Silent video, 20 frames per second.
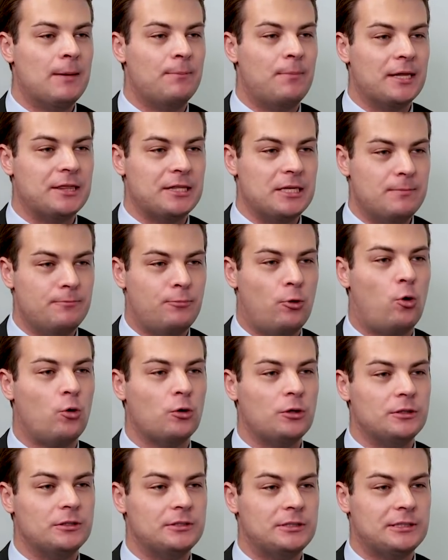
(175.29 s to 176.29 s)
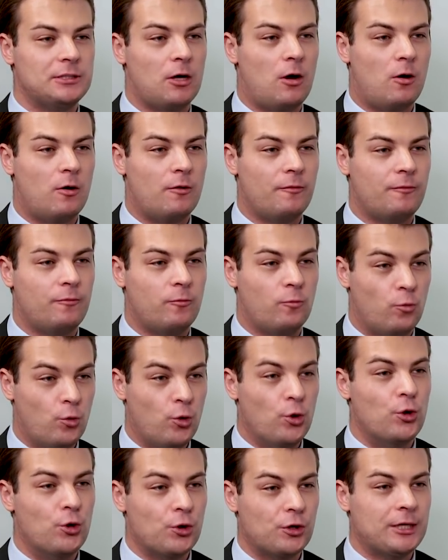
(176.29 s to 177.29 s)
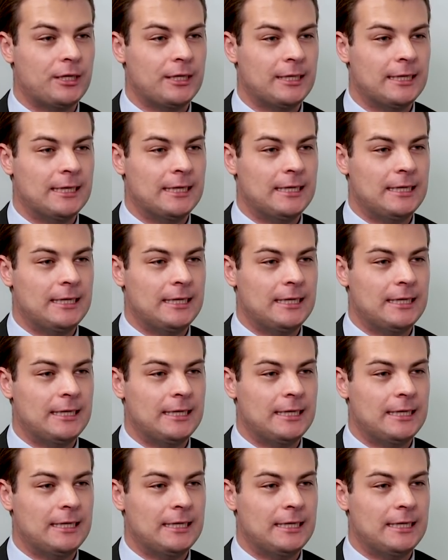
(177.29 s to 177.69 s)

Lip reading: but the importance of work